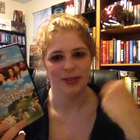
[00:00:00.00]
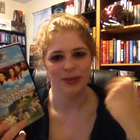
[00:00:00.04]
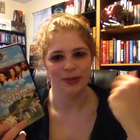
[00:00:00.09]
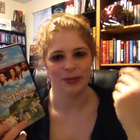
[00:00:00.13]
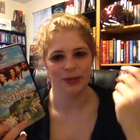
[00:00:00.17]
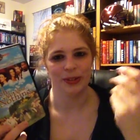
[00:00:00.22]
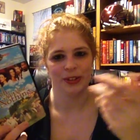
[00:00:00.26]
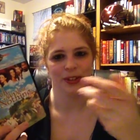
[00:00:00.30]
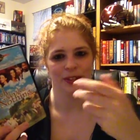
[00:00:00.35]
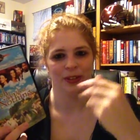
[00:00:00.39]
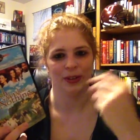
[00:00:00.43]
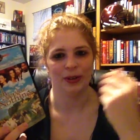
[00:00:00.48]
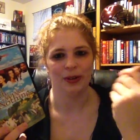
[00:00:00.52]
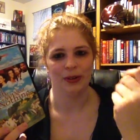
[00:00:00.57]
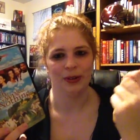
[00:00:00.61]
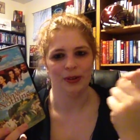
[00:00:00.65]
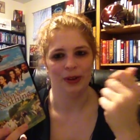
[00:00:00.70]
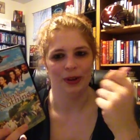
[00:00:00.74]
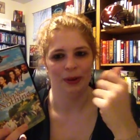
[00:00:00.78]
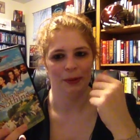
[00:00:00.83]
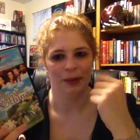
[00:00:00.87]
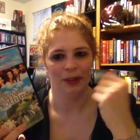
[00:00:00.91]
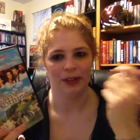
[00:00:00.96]
who really
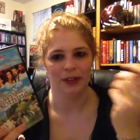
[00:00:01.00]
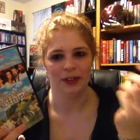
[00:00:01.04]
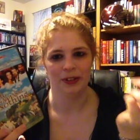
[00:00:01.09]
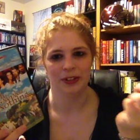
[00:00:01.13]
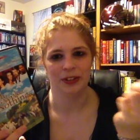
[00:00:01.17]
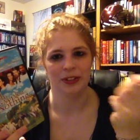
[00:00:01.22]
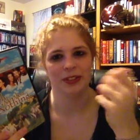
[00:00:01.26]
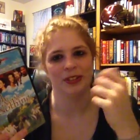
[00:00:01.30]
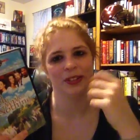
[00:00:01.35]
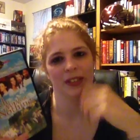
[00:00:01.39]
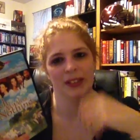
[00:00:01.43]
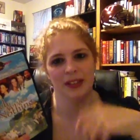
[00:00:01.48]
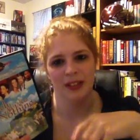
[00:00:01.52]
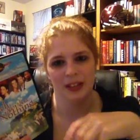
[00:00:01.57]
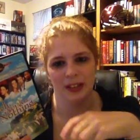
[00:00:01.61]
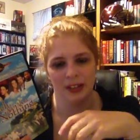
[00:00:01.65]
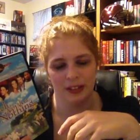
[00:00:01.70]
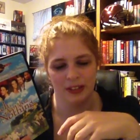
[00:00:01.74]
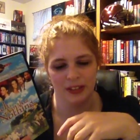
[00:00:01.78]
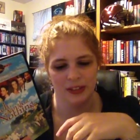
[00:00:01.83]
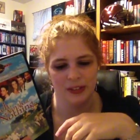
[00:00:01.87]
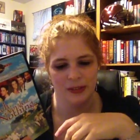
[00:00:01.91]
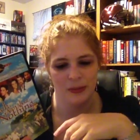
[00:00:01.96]
don't, I mean, they're just sitting
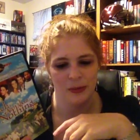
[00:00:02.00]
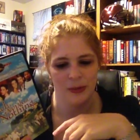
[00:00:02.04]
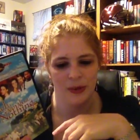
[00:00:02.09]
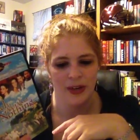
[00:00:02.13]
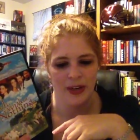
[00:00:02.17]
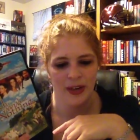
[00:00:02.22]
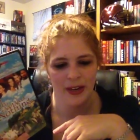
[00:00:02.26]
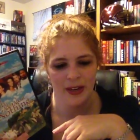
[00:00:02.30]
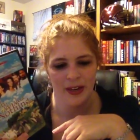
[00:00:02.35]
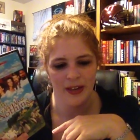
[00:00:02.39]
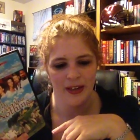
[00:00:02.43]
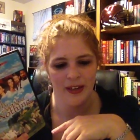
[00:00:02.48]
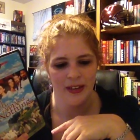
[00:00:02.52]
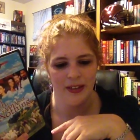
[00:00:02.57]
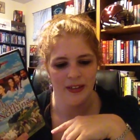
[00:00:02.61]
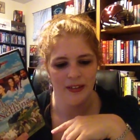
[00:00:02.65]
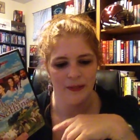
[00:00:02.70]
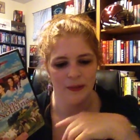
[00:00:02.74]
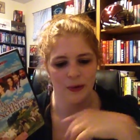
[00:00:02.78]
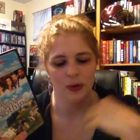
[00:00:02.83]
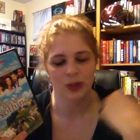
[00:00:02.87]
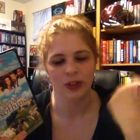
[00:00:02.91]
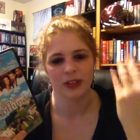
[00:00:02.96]
there just reading it, and
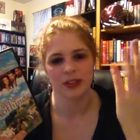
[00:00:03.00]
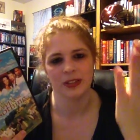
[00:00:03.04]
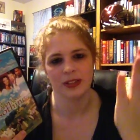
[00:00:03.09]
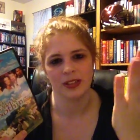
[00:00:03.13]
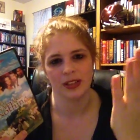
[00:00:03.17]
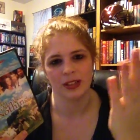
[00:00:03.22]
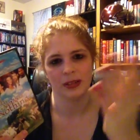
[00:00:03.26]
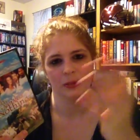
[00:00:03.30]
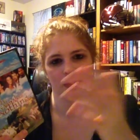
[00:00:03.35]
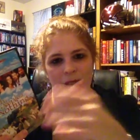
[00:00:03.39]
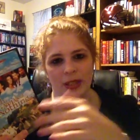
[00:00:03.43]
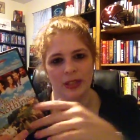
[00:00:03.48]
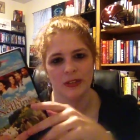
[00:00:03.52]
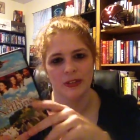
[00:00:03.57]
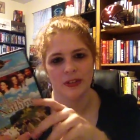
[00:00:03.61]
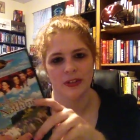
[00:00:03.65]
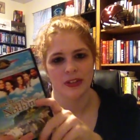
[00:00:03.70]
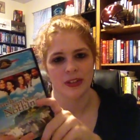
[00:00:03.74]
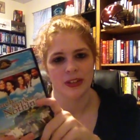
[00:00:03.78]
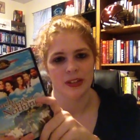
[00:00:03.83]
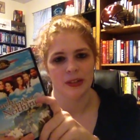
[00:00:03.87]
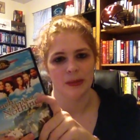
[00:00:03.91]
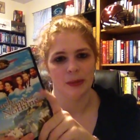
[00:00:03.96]
of course it's not going to be
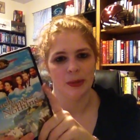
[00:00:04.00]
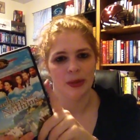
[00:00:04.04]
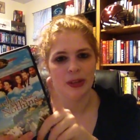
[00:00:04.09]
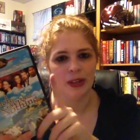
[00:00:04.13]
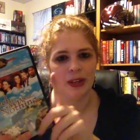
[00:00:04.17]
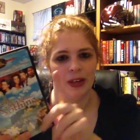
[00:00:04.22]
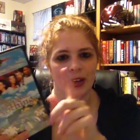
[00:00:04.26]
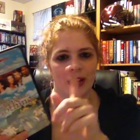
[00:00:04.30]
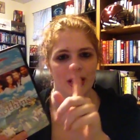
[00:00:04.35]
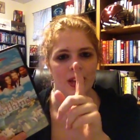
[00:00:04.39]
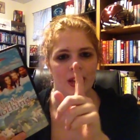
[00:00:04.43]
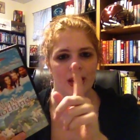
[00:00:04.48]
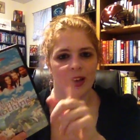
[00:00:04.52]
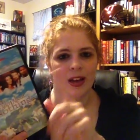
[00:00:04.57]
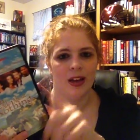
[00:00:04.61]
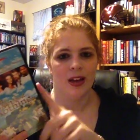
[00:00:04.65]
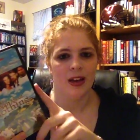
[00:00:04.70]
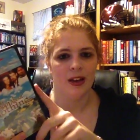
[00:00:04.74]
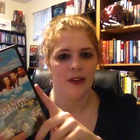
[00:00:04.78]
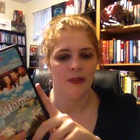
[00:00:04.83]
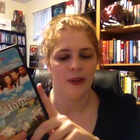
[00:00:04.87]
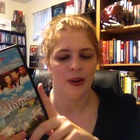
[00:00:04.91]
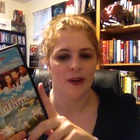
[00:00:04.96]
interesting, but
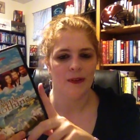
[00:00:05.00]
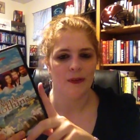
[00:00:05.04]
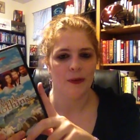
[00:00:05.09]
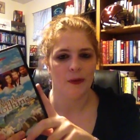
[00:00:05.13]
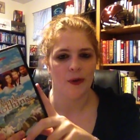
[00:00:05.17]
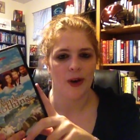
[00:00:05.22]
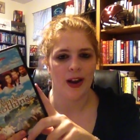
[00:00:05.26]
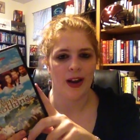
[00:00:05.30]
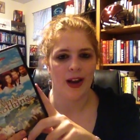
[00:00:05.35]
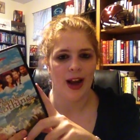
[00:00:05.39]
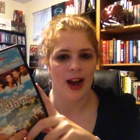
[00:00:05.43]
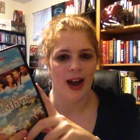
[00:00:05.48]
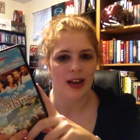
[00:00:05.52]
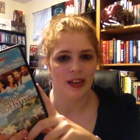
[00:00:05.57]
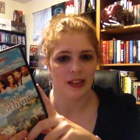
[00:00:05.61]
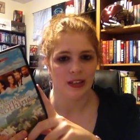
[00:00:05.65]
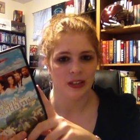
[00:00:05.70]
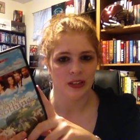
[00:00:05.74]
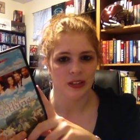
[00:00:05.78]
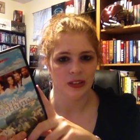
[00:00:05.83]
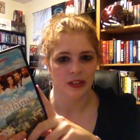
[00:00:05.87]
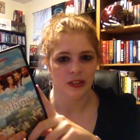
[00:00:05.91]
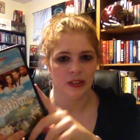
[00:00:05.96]
if you have the right
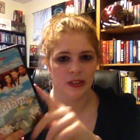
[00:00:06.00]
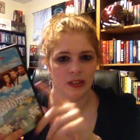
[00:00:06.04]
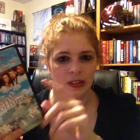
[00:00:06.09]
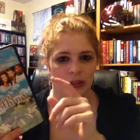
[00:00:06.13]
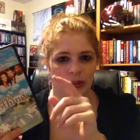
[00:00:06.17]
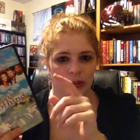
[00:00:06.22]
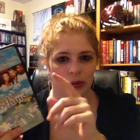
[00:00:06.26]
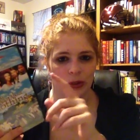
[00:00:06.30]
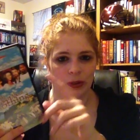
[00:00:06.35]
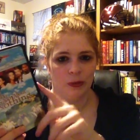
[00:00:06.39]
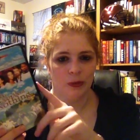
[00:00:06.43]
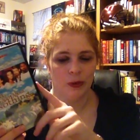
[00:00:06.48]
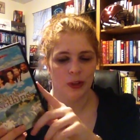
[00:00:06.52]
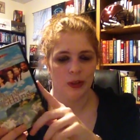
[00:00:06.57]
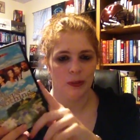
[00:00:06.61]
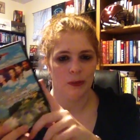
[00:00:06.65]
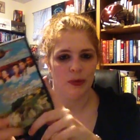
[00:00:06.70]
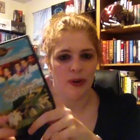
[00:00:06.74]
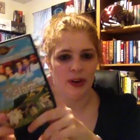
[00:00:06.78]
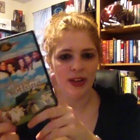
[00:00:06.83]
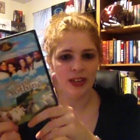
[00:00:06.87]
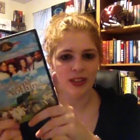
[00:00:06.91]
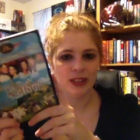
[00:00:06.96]
actors who can really
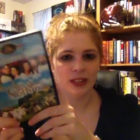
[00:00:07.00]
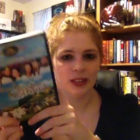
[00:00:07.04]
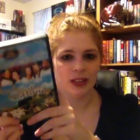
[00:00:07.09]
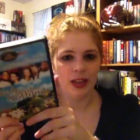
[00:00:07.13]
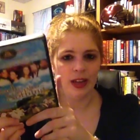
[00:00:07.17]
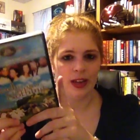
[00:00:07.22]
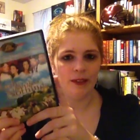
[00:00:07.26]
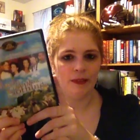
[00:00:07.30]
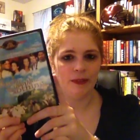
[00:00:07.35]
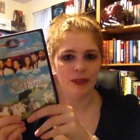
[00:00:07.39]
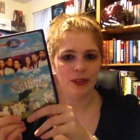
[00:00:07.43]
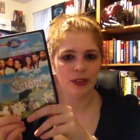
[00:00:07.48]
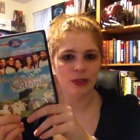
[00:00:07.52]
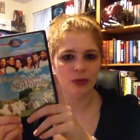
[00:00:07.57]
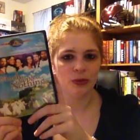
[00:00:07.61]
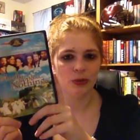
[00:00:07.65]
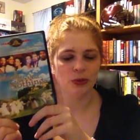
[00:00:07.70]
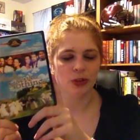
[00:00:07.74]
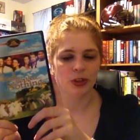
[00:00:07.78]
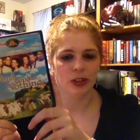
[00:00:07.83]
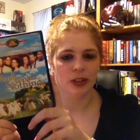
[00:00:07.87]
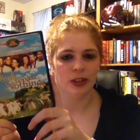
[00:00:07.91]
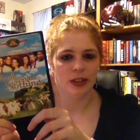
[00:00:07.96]
bring it to life, it's
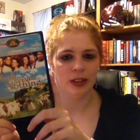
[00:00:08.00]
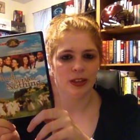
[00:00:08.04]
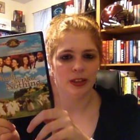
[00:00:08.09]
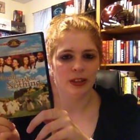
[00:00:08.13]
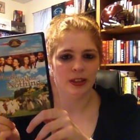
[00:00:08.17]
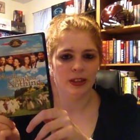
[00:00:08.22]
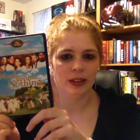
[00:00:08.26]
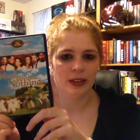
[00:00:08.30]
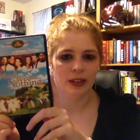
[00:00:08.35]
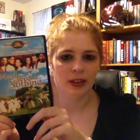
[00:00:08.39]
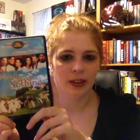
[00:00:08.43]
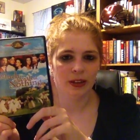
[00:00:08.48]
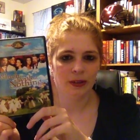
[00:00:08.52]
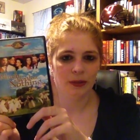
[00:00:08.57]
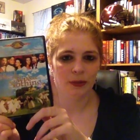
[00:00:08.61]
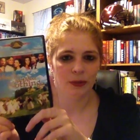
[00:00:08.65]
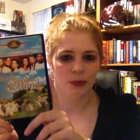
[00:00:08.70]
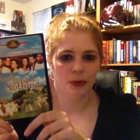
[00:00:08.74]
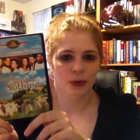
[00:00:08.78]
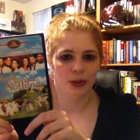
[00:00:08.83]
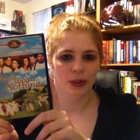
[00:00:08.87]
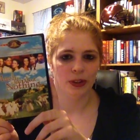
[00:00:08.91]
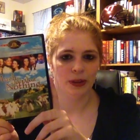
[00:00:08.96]
really,
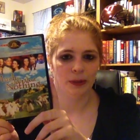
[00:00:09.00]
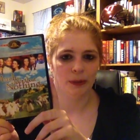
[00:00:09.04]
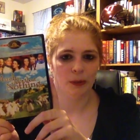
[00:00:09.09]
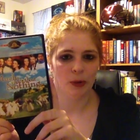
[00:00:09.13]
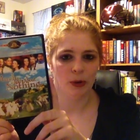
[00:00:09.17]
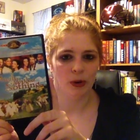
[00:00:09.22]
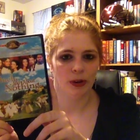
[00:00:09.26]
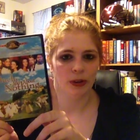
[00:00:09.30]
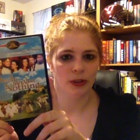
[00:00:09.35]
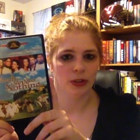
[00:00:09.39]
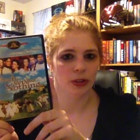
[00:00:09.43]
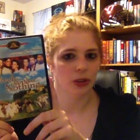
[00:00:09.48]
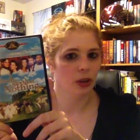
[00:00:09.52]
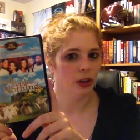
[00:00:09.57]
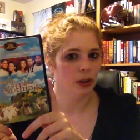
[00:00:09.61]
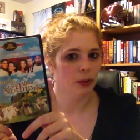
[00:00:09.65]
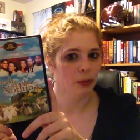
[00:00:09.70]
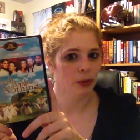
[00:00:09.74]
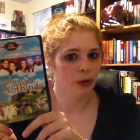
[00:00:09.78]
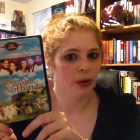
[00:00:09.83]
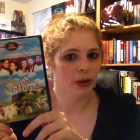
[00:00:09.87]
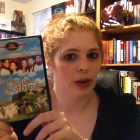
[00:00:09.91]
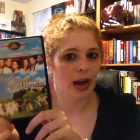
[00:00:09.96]
really more
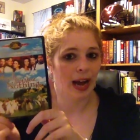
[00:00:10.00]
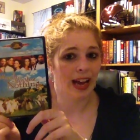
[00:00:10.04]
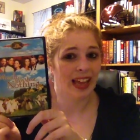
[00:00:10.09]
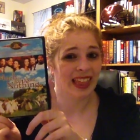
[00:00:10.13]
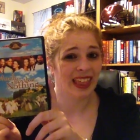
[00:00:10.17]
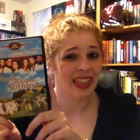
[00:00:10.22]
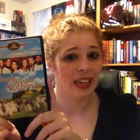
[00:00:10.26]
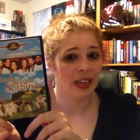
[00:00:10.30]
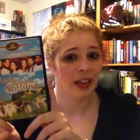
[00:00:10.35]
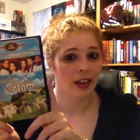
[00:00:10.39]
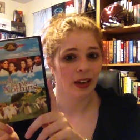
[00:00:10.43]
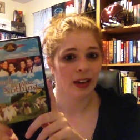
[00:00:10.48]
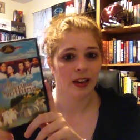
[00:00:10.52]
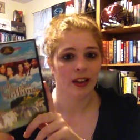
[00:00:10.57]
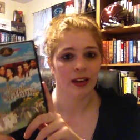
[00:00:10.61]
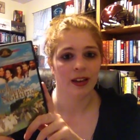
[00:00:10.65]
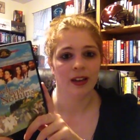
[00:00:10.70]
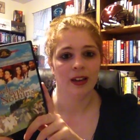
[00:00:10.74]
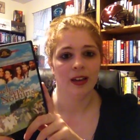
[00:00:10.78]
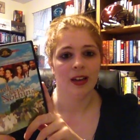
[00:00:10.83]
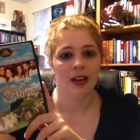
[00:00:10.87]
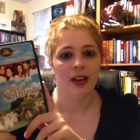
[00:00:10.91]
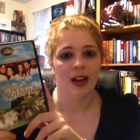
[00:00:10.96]
enjoyable, I think.
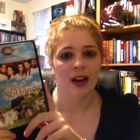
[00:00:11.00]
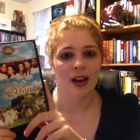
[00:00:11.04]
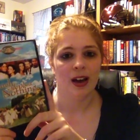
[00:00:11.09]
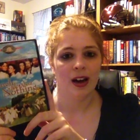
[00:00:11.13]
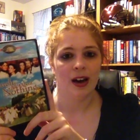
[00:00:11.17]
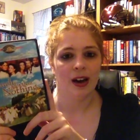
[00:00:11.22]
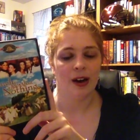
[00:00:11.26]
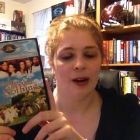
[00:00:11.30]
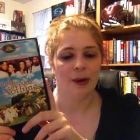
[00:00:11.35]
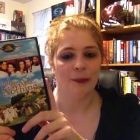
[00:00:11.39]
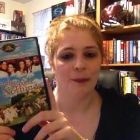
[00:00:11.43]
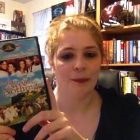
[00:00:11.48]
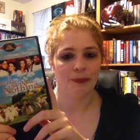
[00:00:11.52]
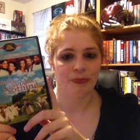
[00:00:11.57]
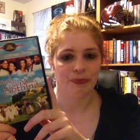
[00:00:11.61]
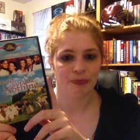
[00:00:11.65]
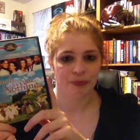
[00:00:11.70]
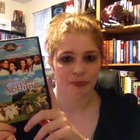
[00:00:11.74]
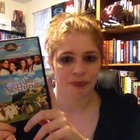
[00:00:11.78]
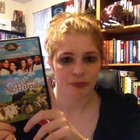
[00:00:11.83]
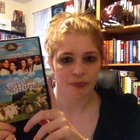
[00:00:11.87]
Um,